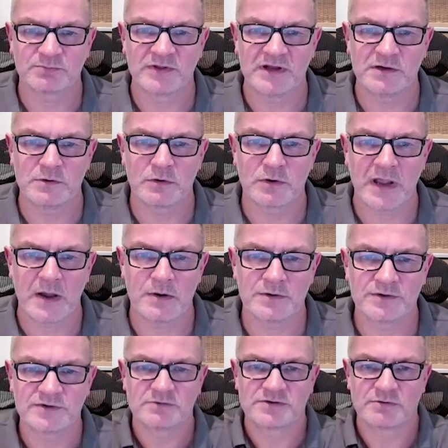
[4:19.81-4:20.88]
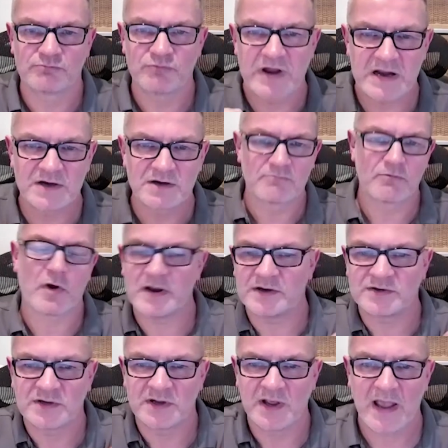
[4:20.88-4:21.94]
within your code to read and
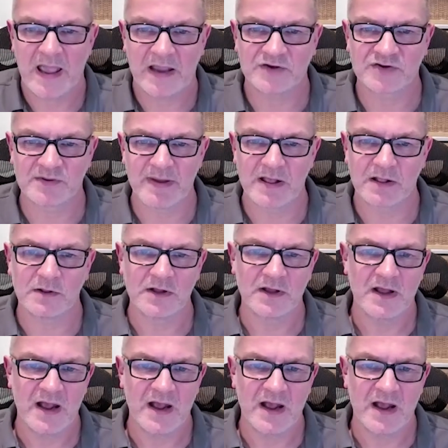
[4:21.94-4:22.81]
write XML,